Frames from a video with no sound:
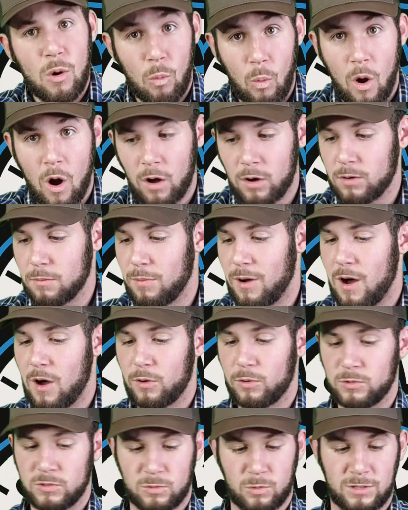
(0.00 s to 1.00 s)
water
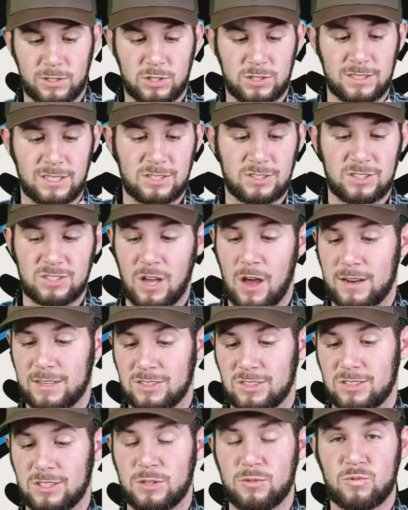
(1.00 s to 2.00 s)
bottles, which this is
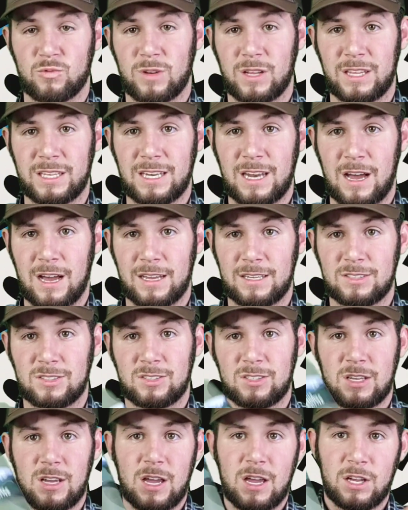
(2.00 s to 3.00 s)
honestly really
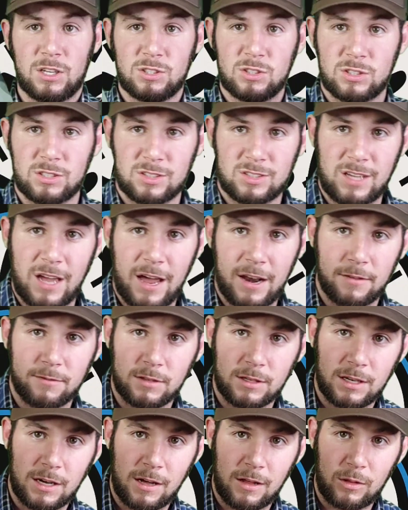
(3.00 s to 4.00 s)
nice. It's just kind of
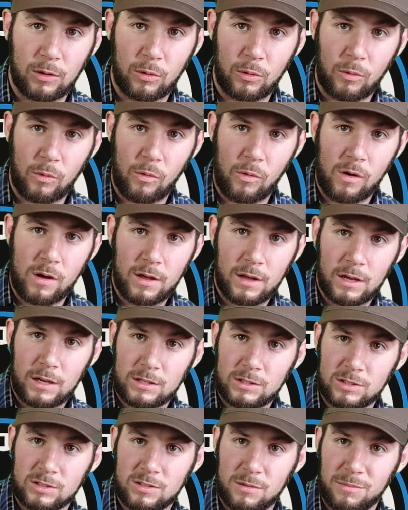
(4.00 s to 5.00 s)
a little,
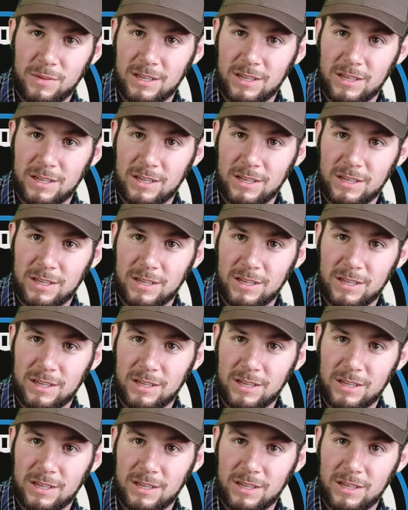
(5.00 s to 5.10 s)
just a